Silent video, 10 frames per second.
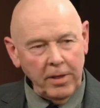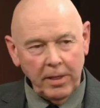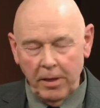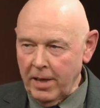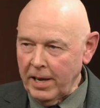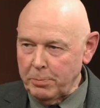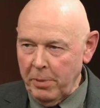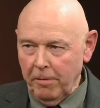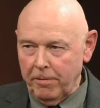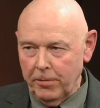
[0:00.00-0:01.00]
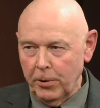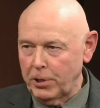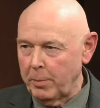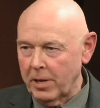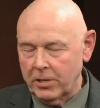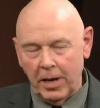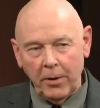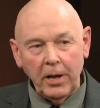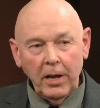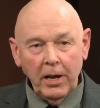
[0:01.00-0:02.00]
The thing is built for 40 miles an hour
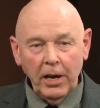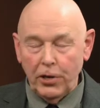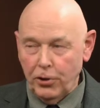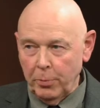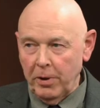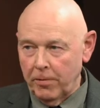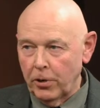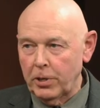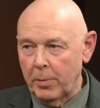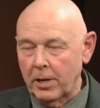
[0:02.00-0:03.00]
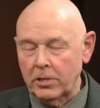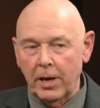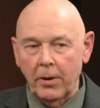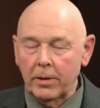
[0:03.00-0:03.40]
and it should be 40 miles an hour.